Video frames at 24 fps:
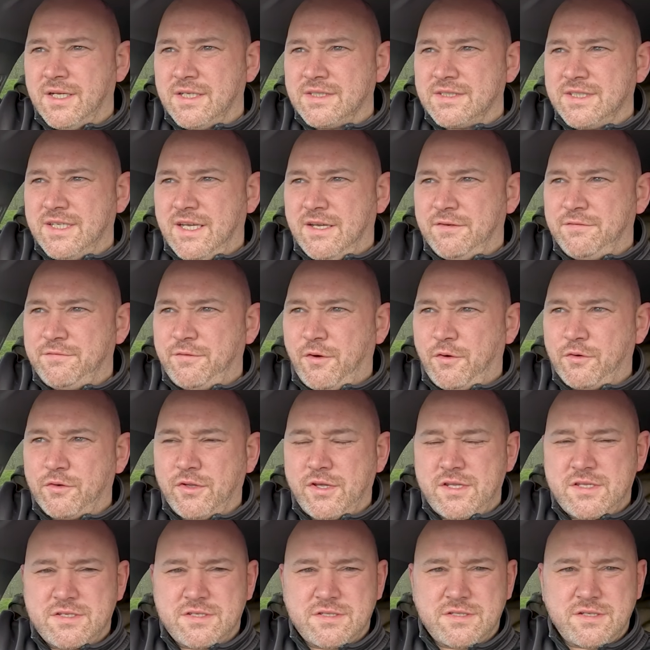So yeah, 4
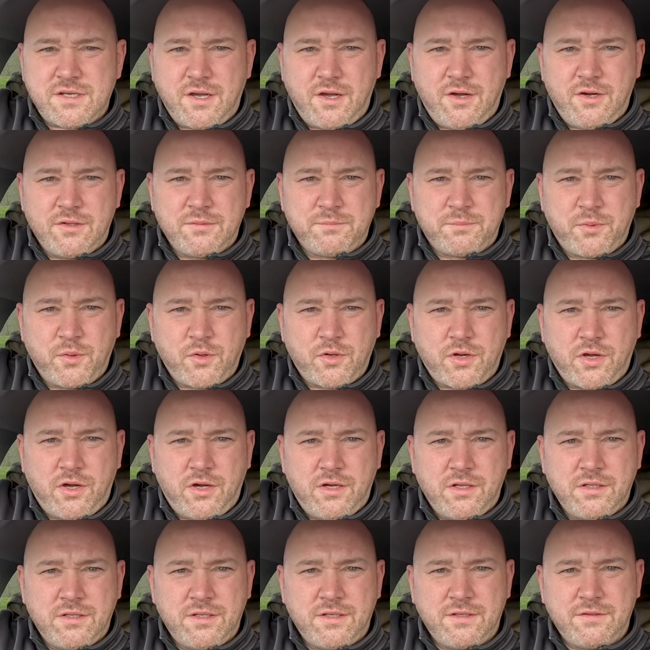nights on
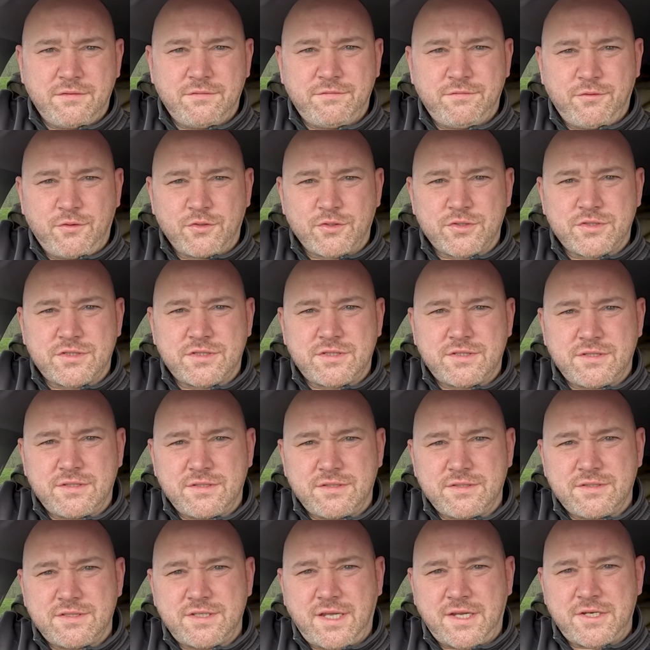Brookhall. First
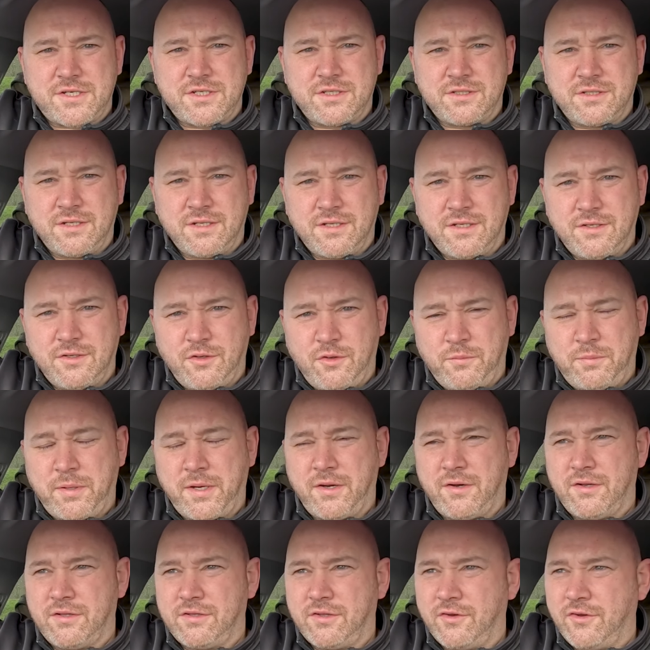session up
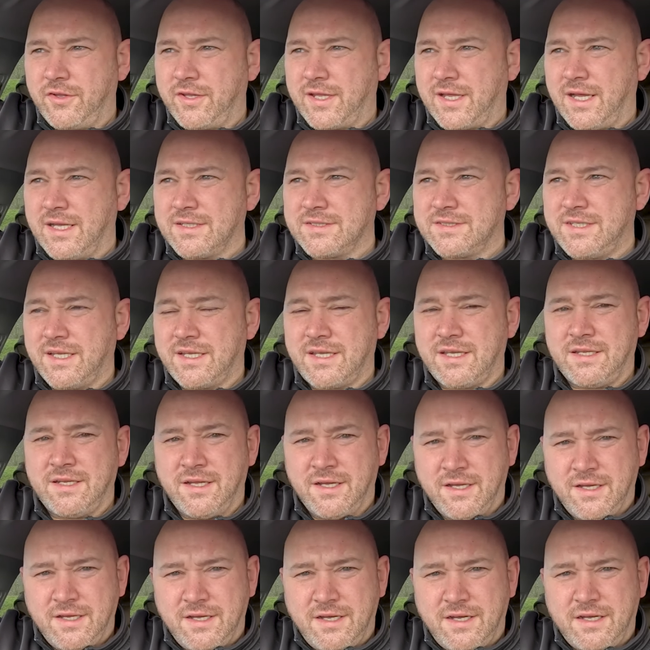here on the NICAS ticket,
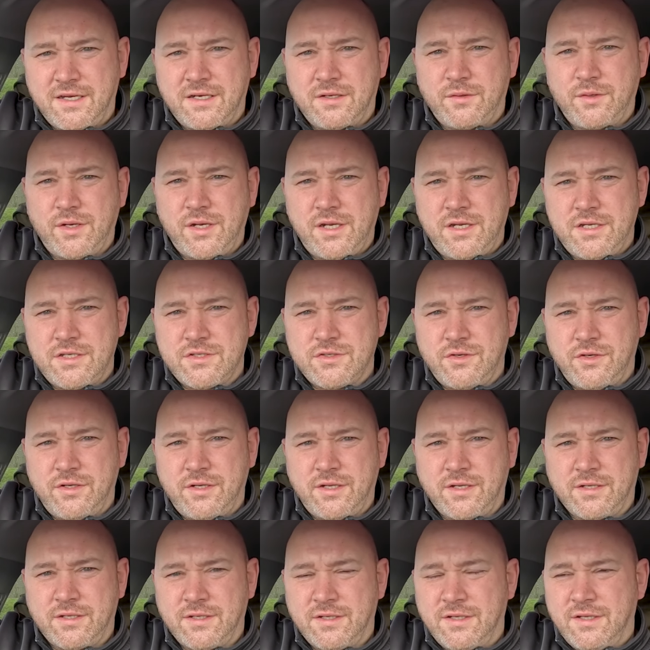and I really enjoyed
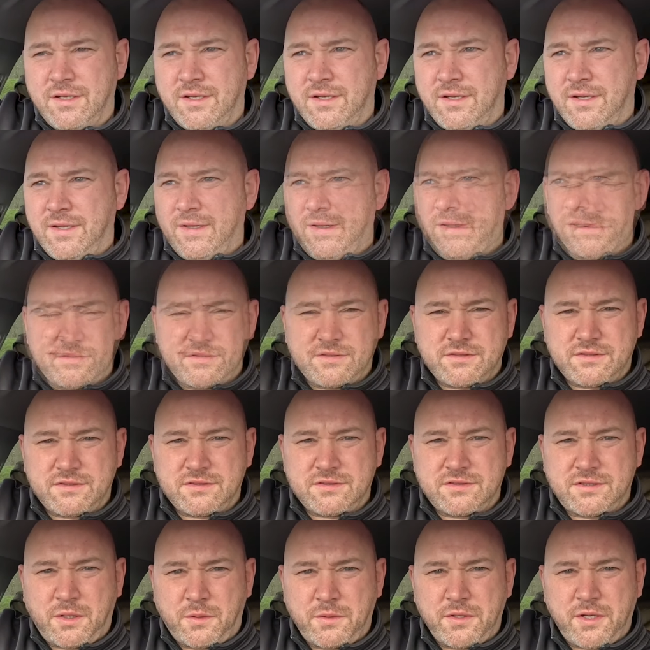it.
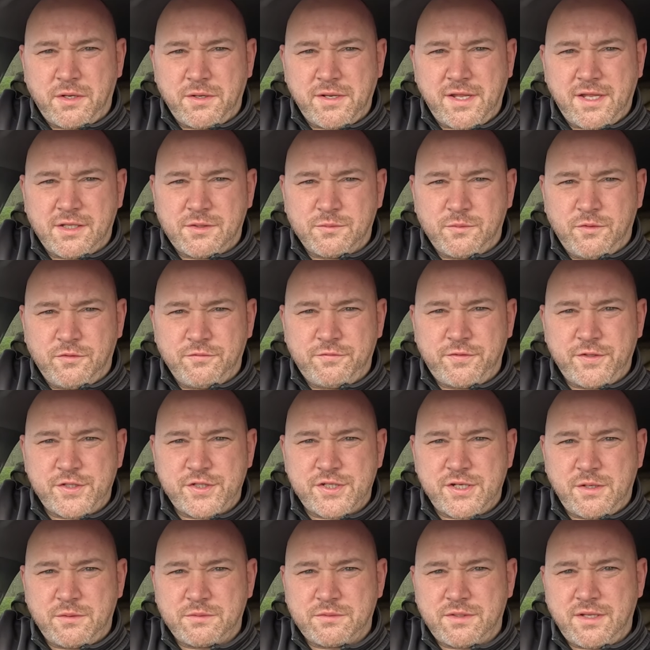So I only had the one
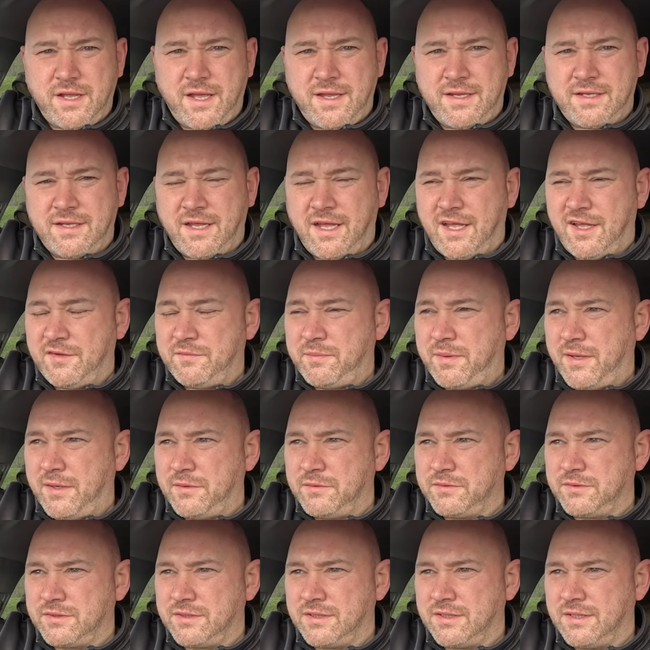fish out, 8.5
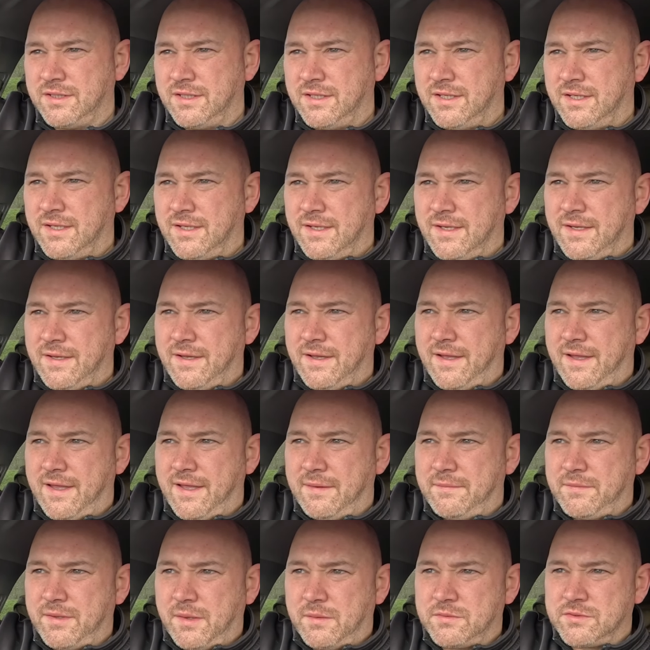pound.
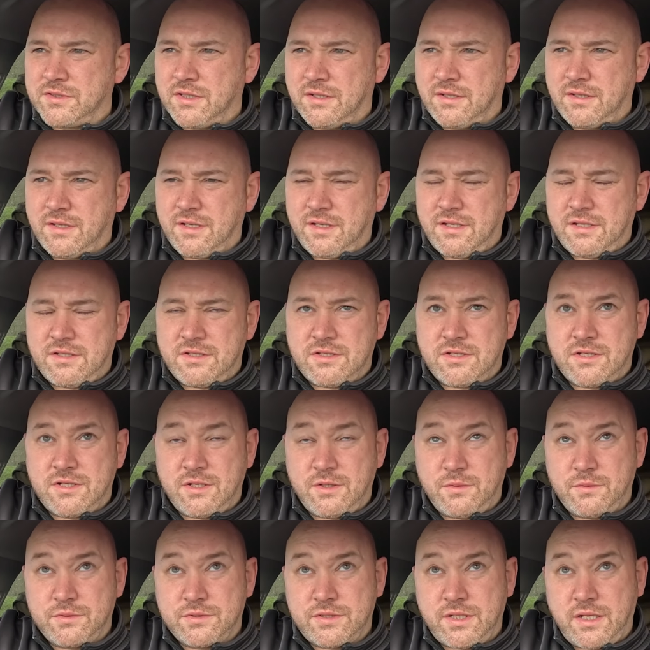That was on the
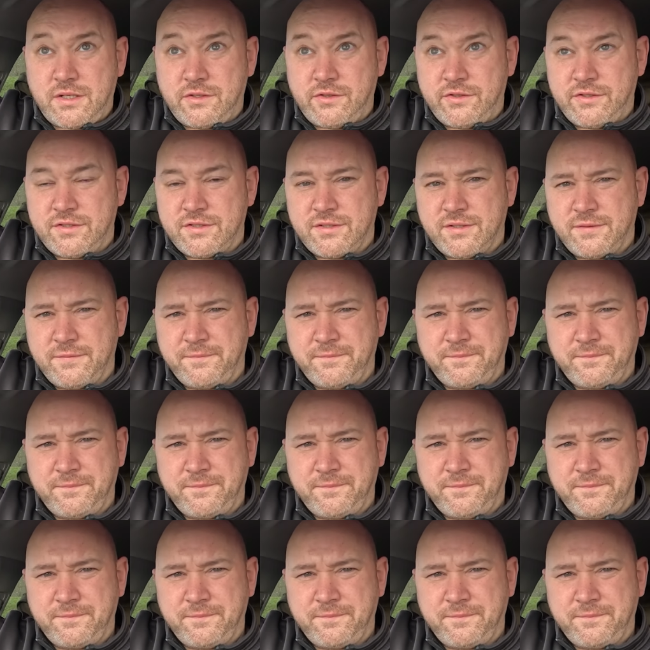Tuesday night.